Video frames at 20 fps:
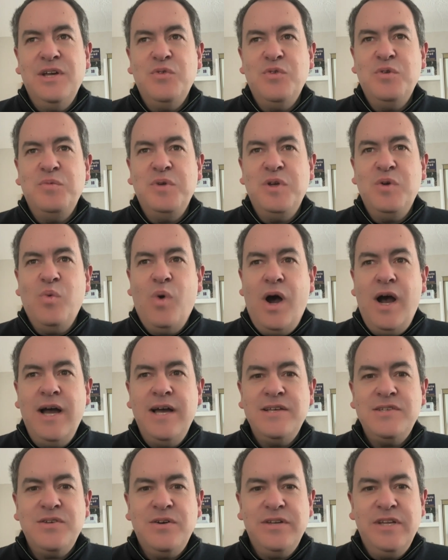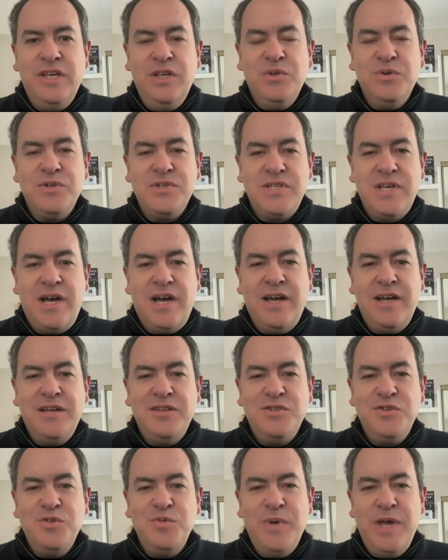it would be wise on either
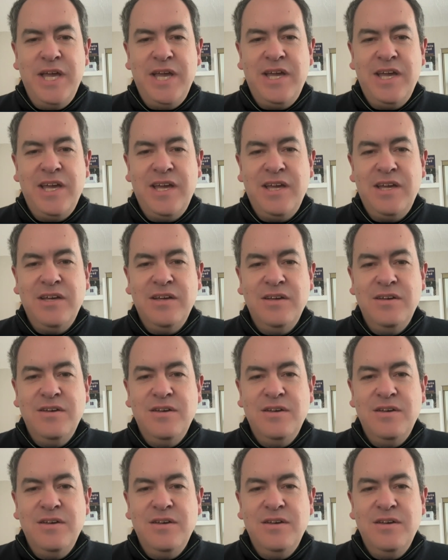side to make a